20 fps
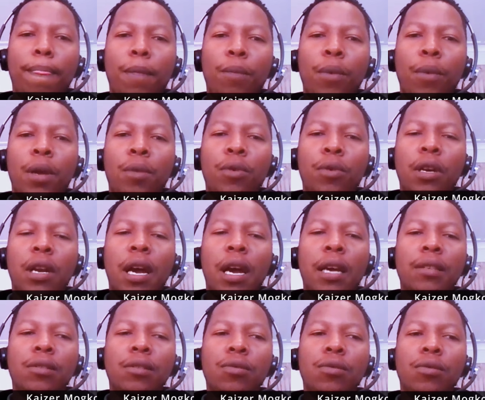when we were in
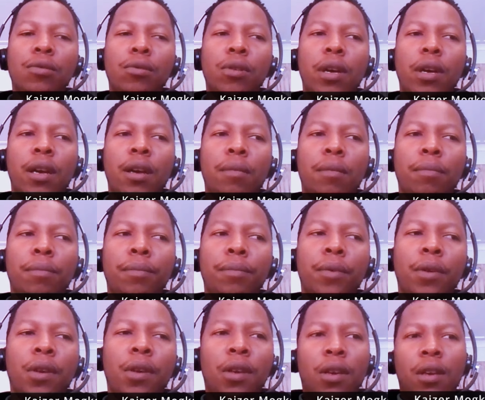high school.
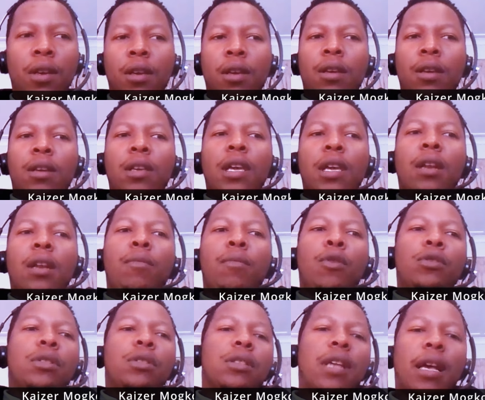He had a
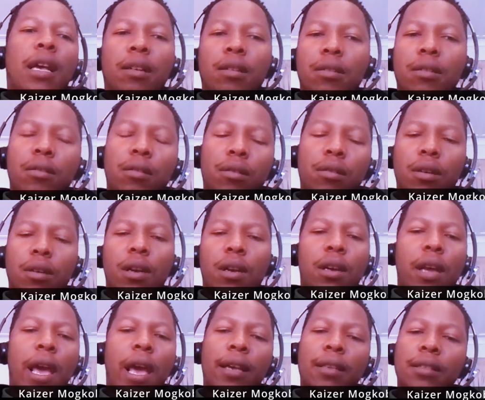motorcycle
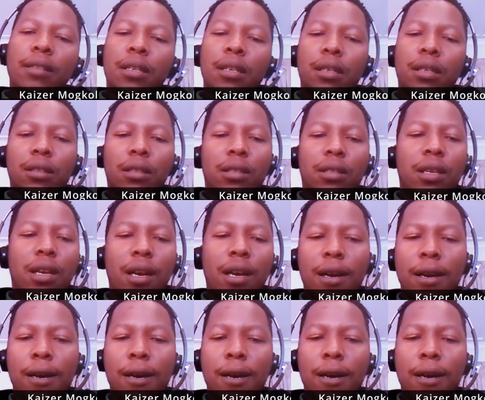accident.